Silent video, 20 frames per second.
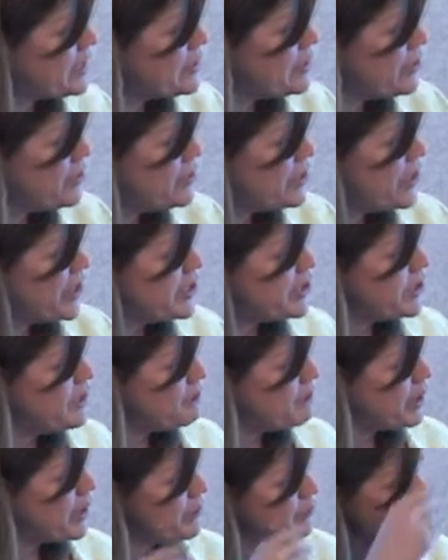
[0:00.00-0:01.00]
Association
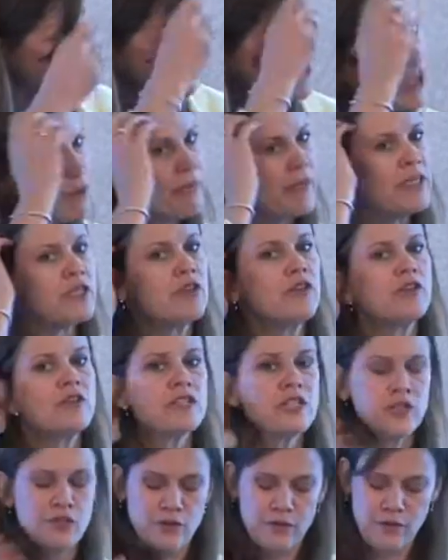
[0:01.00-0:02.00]
and Parent Project Muscular
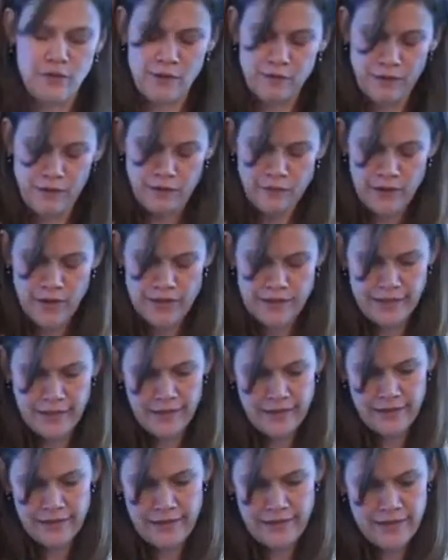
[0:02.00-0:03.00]
Dystrophy for
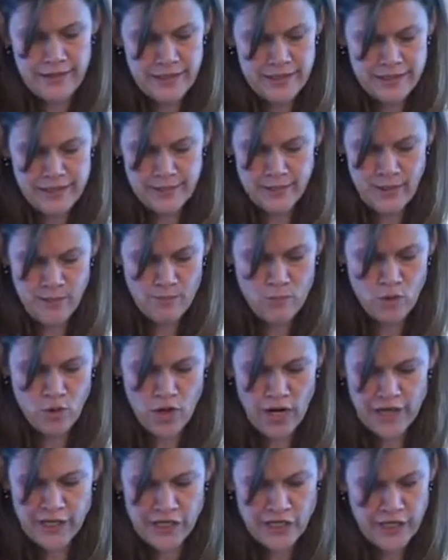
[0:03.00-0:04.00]
funding this
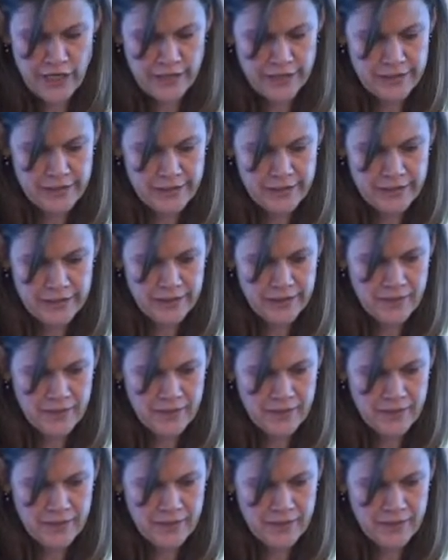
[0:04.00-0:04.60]
project.